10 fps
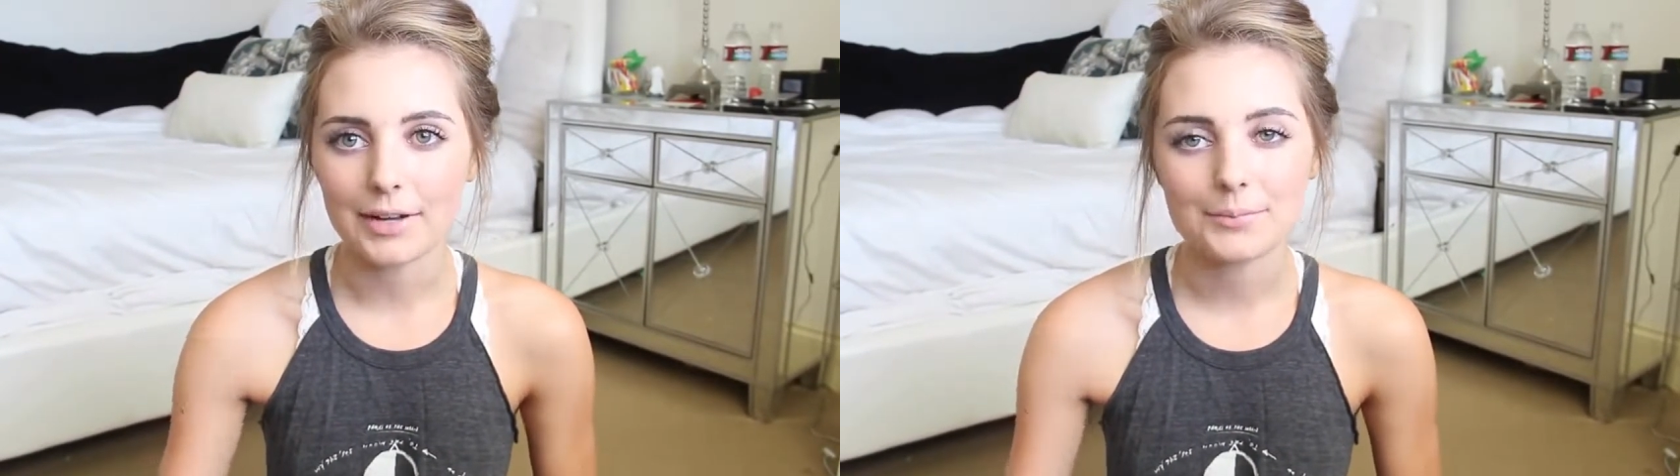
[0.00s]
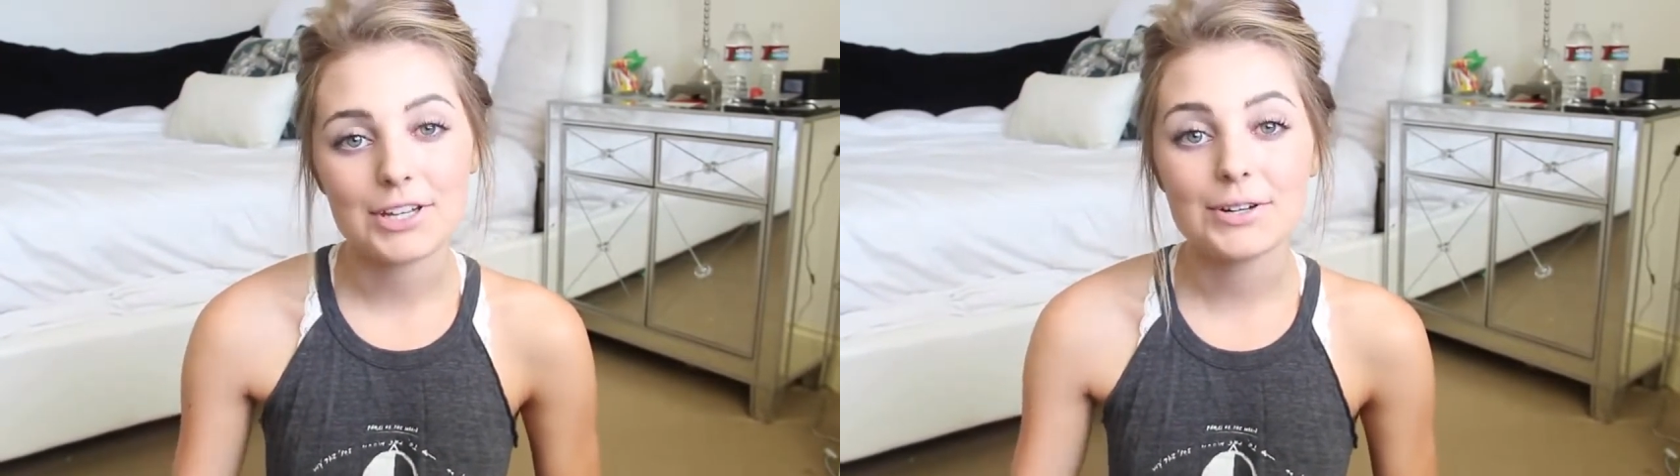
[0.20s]

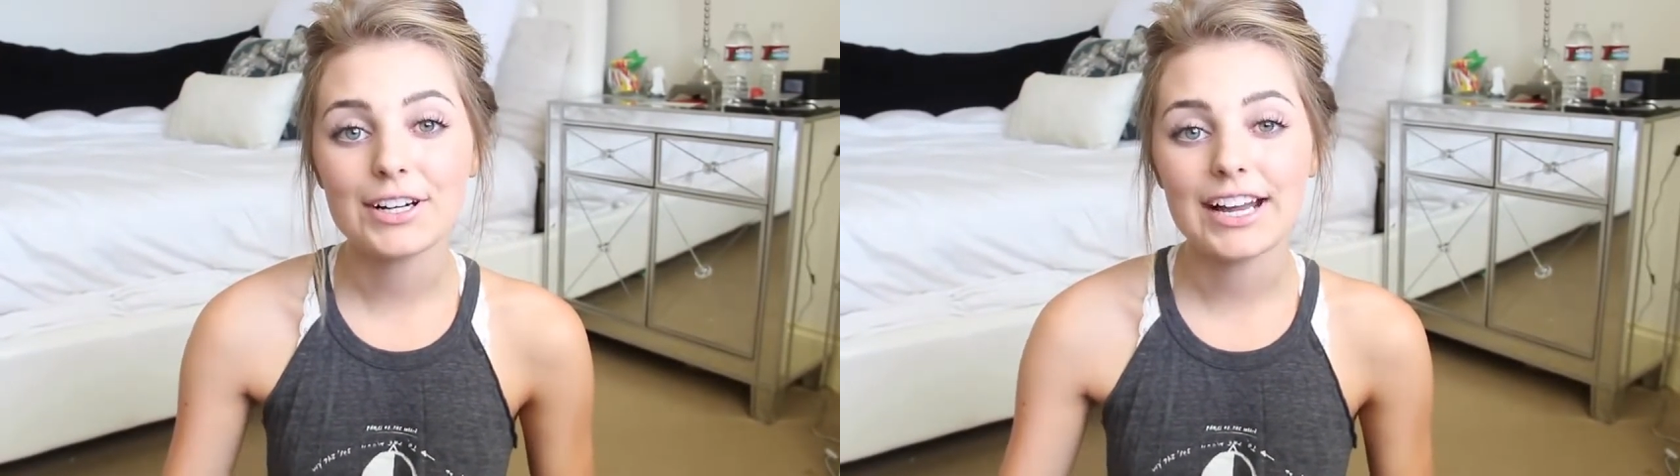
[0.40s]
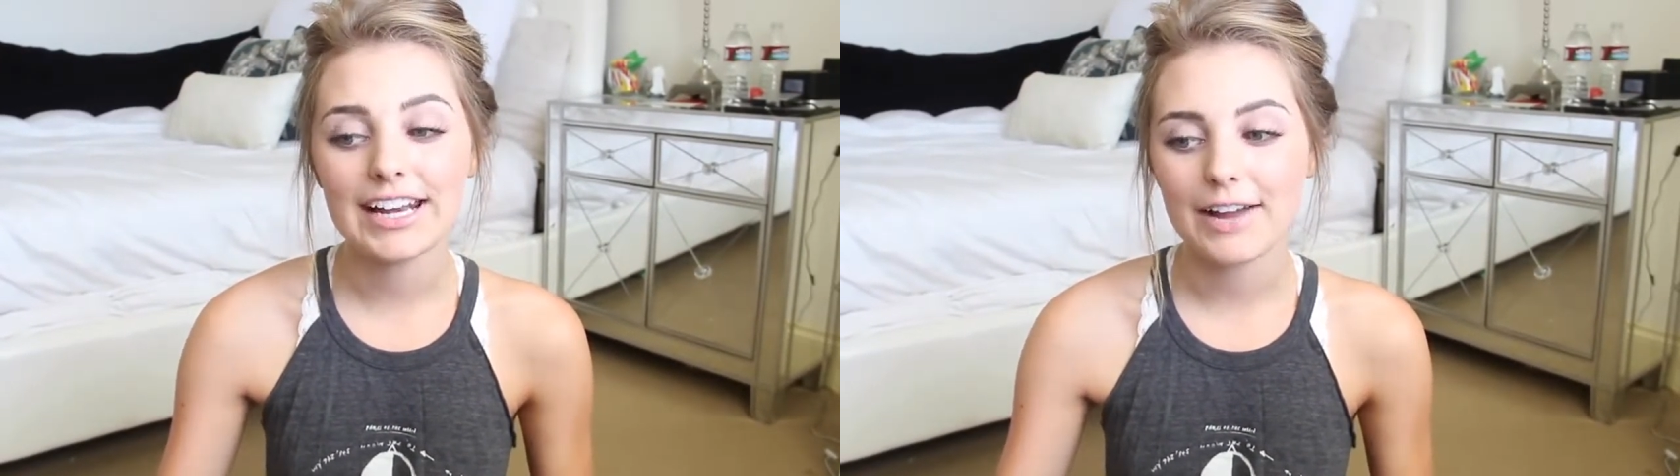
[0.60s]
computer
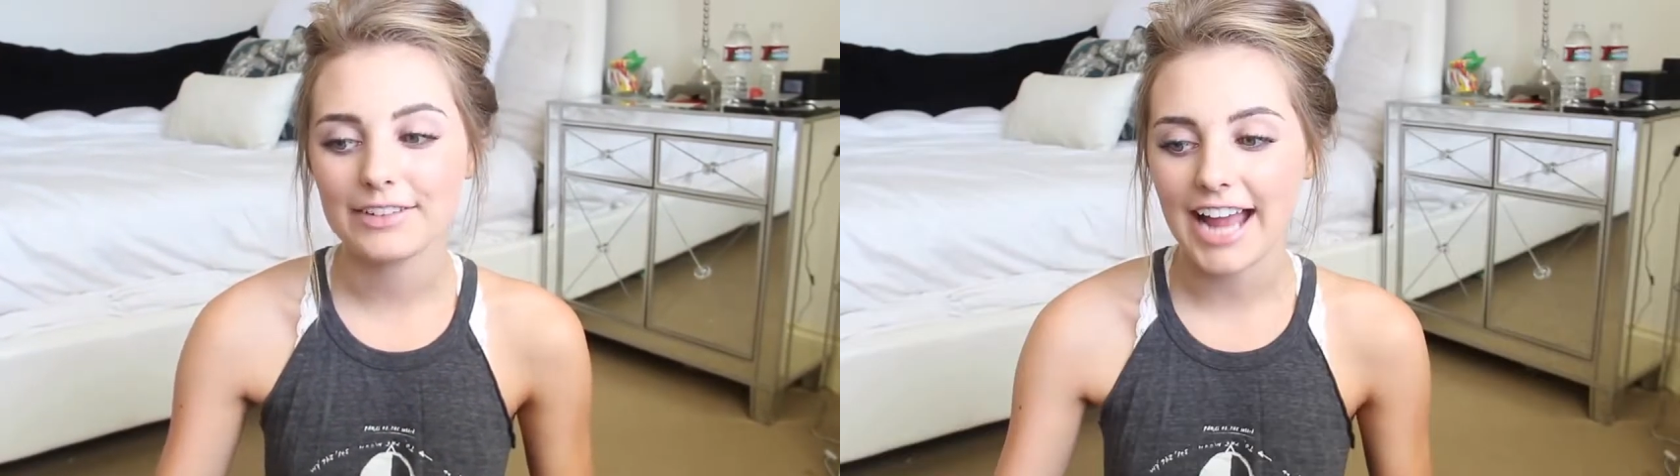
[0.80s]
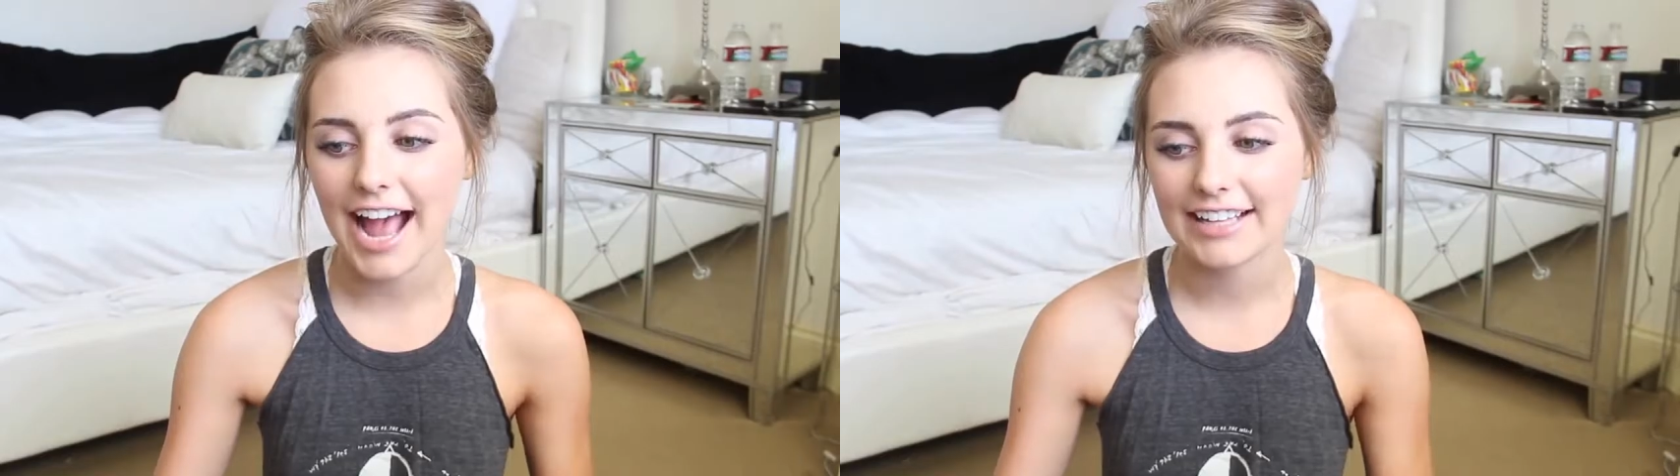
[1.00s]
and I
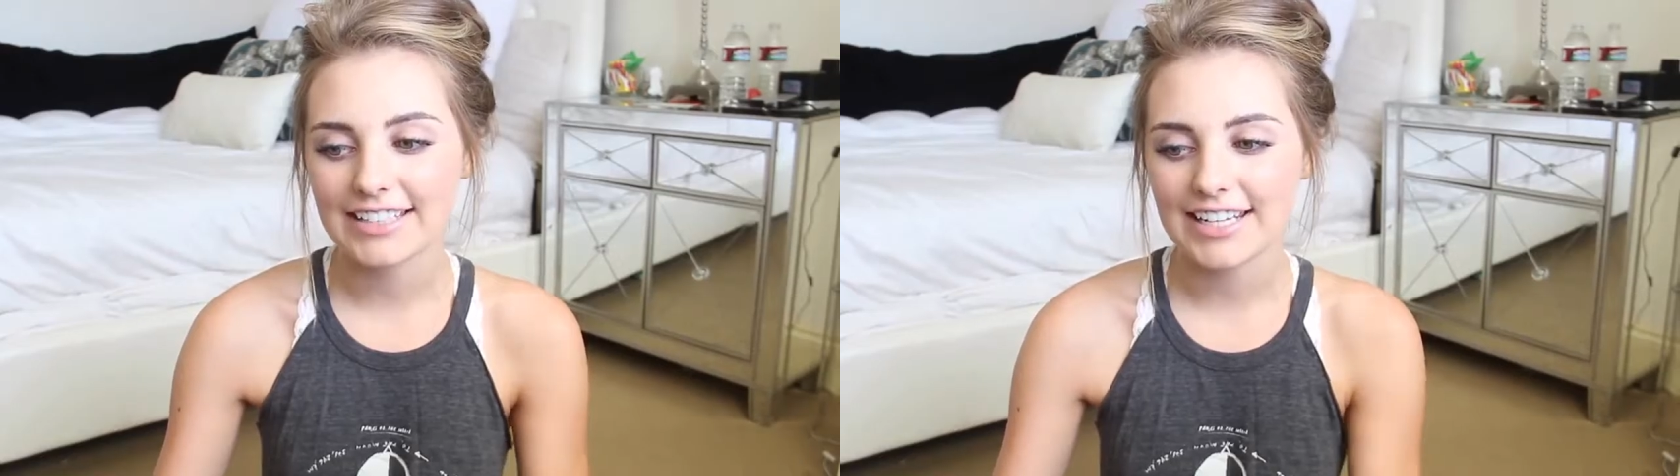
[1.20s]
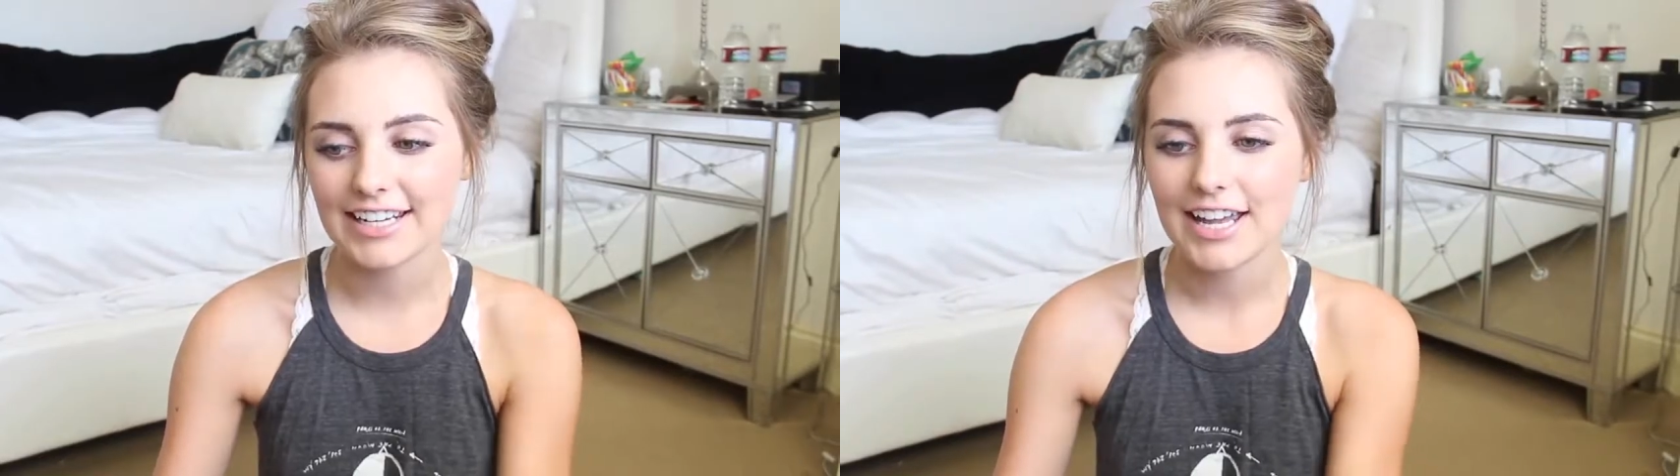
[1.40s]

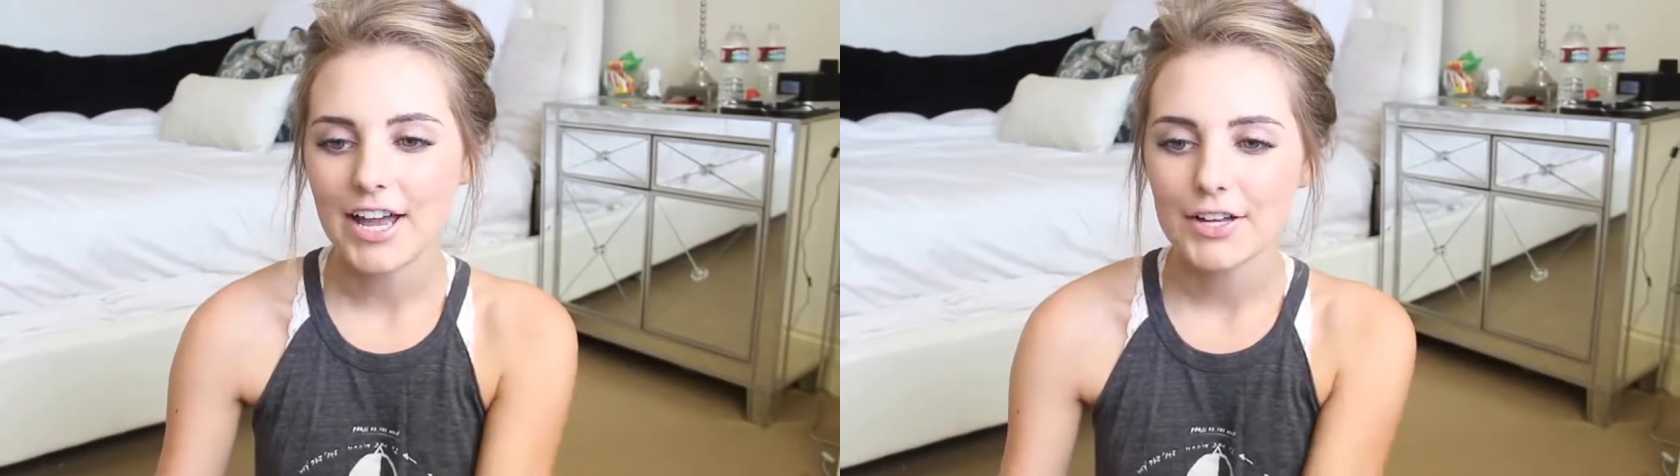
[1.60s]
reacted